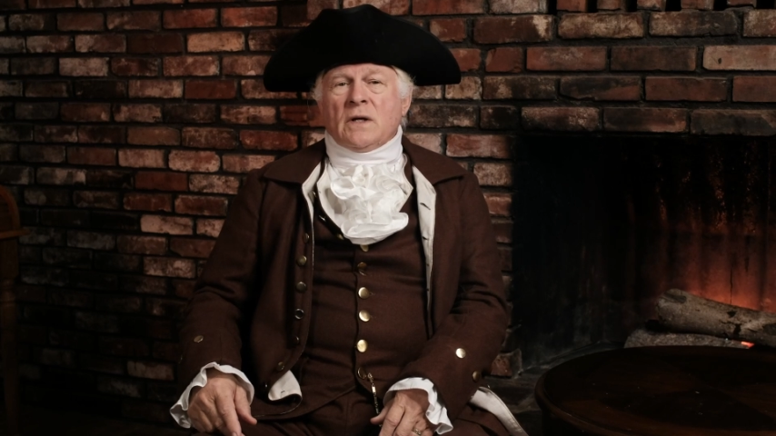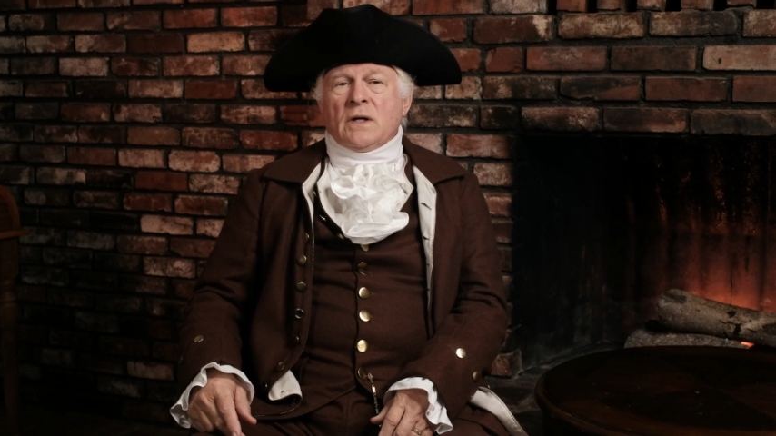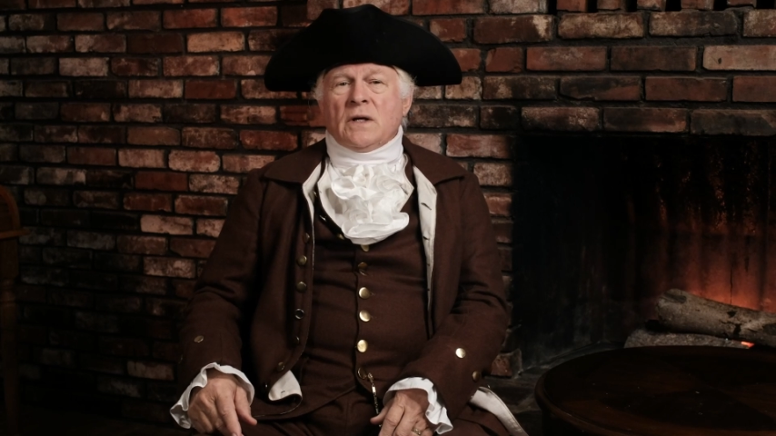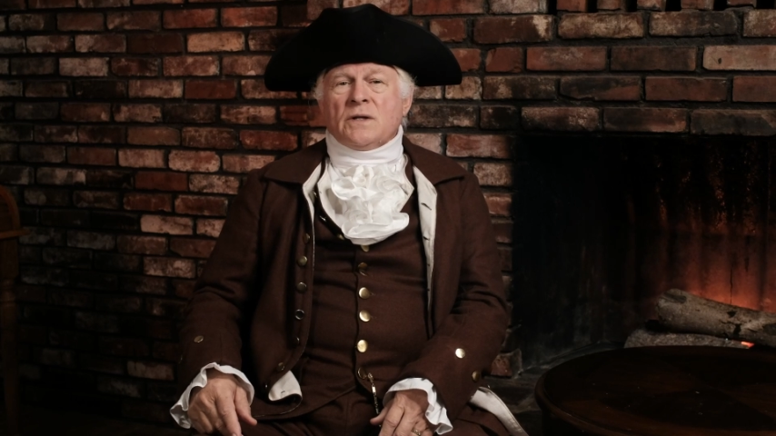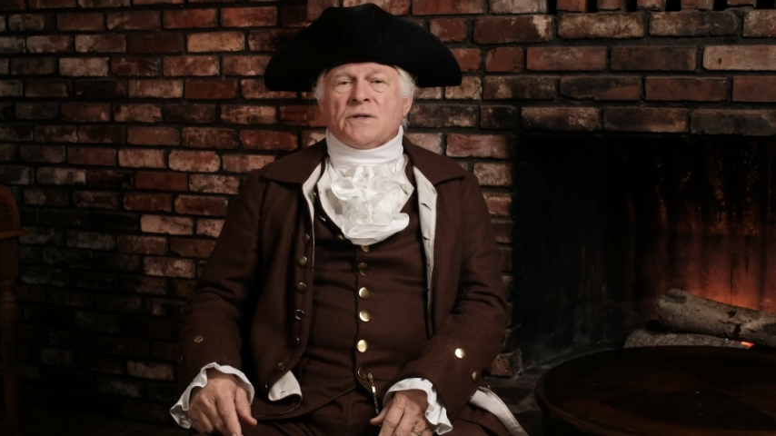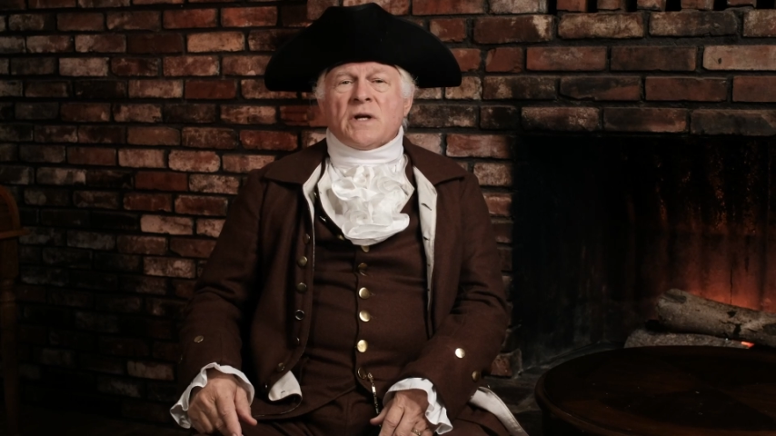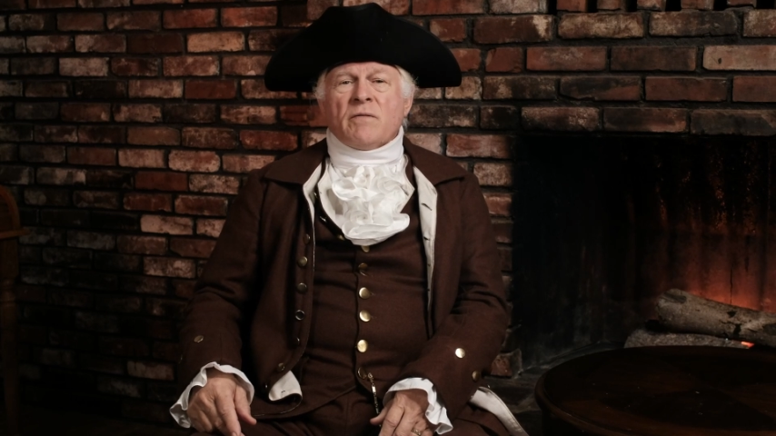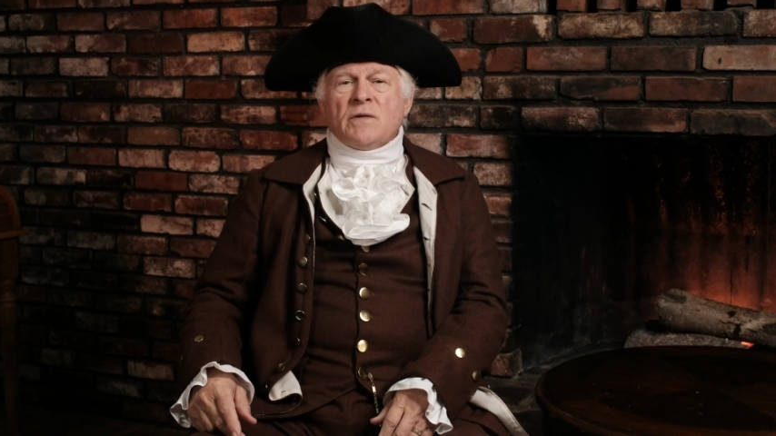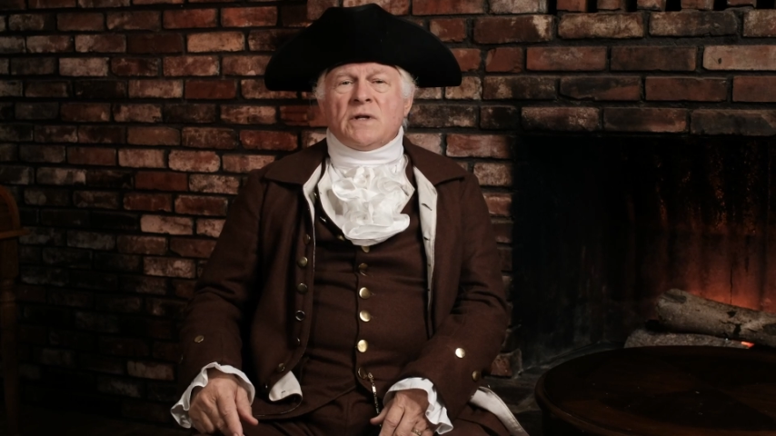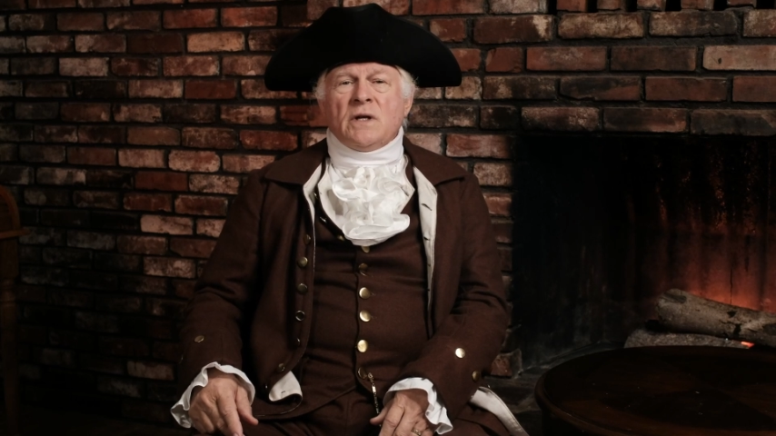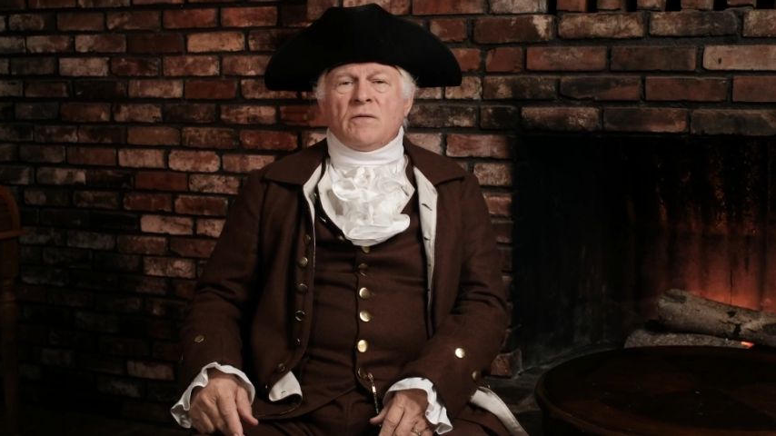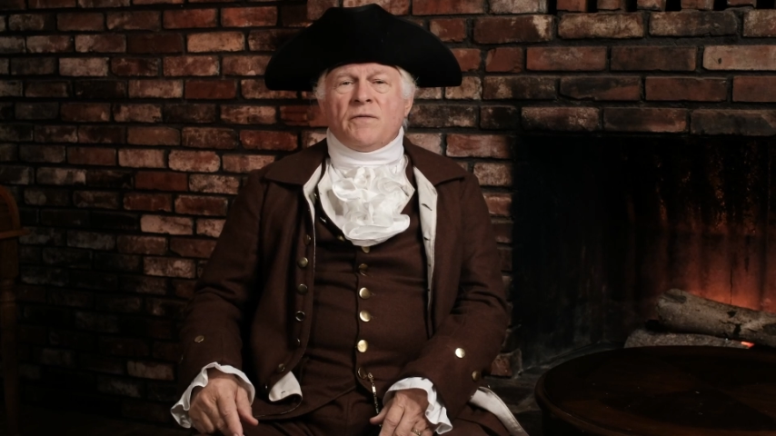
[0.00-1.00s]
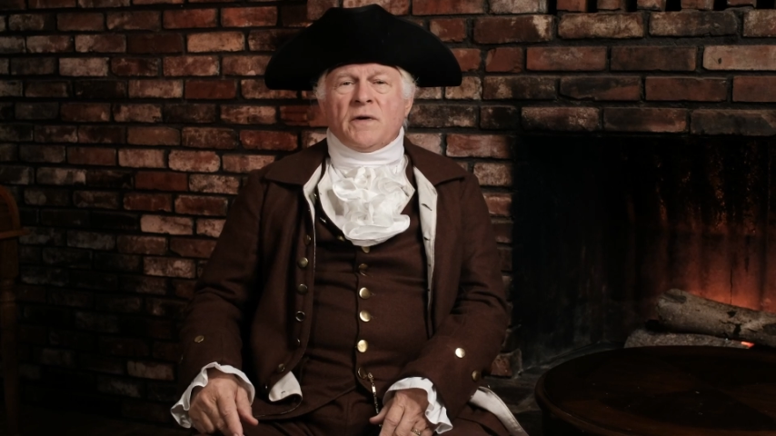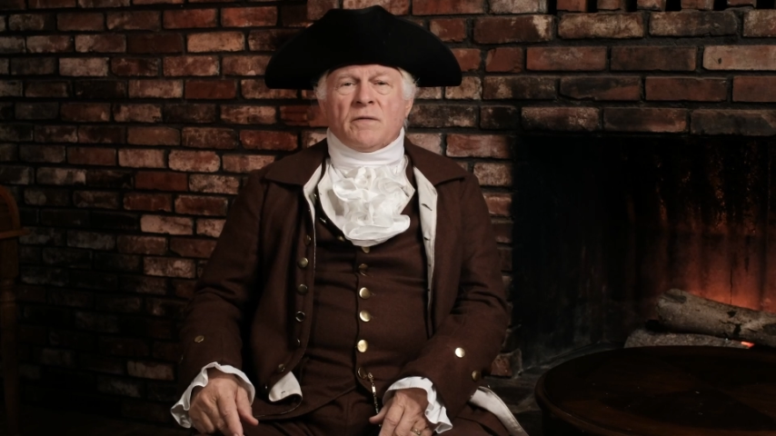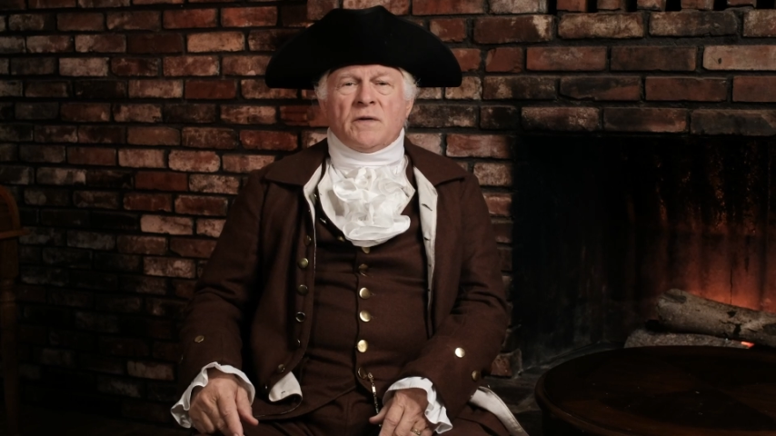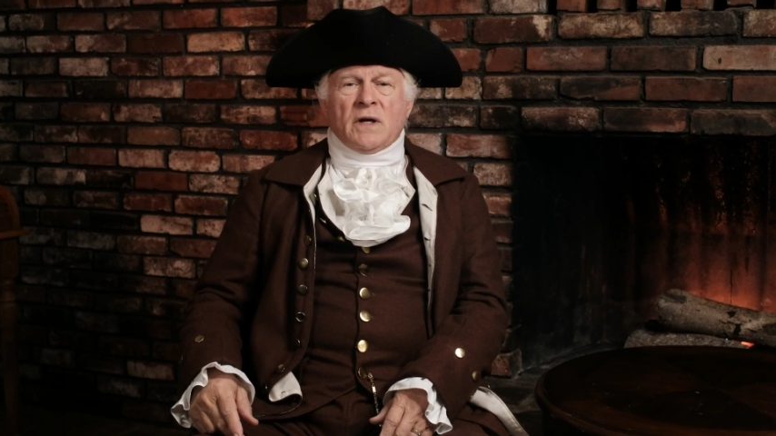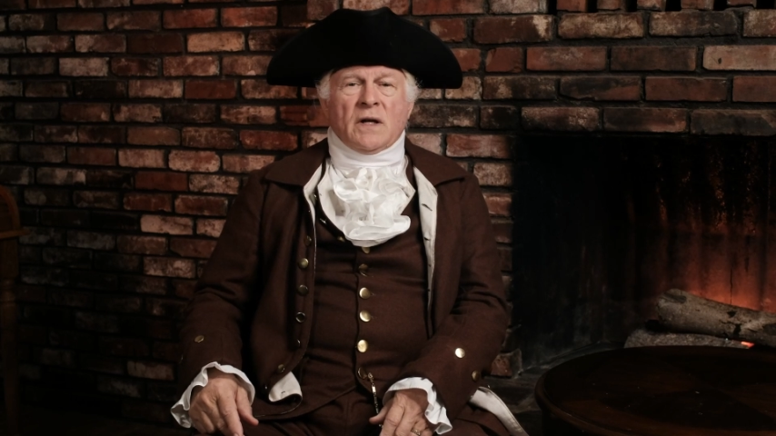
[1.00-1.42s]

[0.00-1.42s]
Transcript: In 1750,